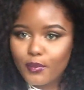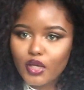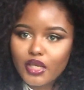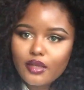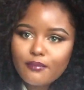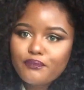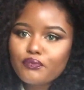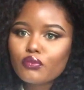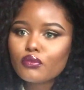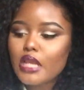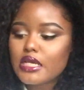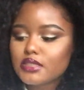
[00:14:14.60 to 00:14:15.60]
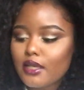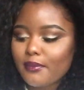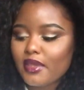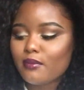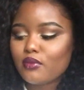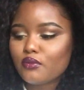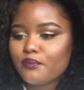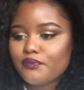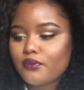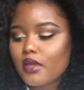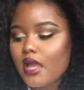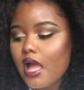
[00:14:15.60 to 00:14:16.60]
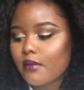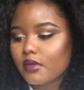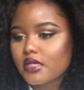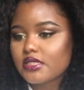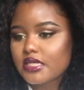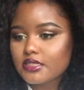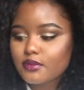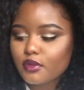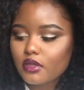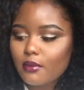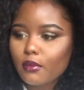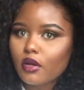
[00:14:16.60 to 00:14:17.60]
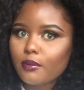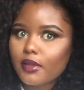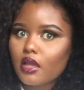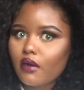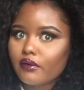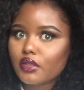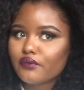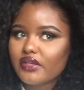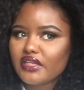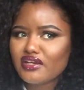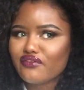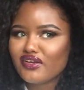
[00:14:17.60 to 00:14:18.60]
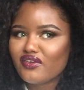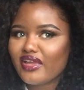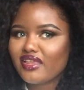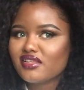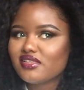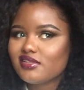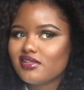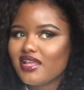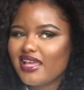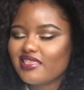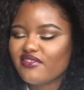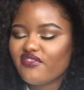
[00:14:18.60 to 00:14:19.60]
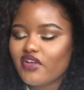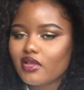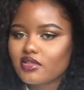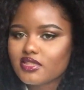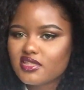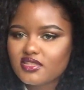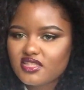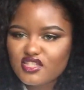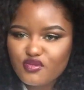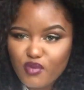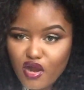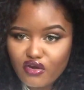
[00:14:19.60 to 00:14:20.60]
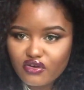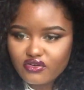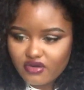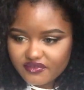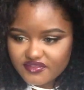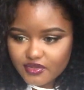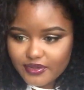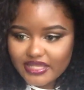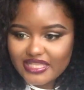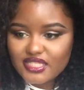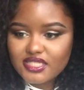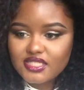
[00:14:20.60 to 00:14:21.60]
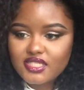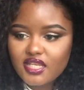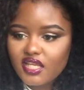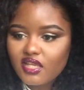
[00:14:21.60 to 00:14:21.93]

by um, certain people. I'm gonna that's the book I'm gonna be currently reading. I read like like the first paragraph, so I guess